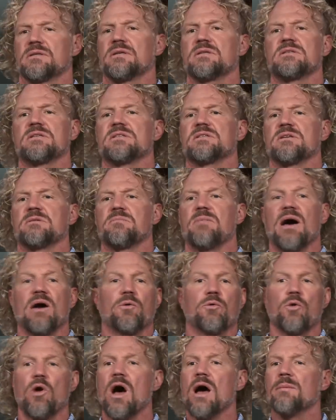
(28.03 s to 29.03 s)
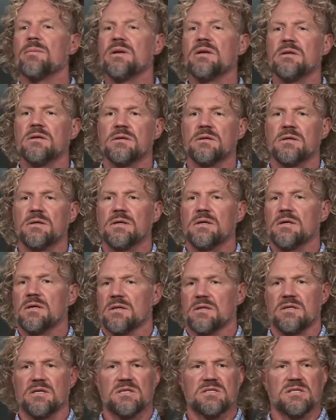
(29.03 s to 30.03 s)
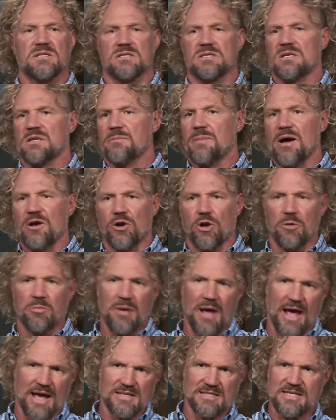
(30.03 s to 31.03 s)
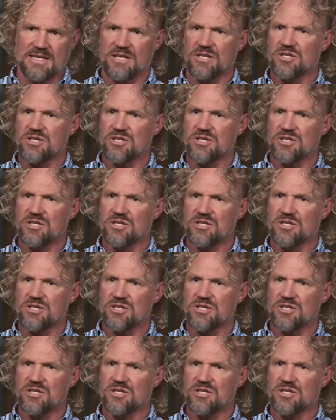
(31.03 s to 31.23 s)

This isn't about Robyn. This isn't about our past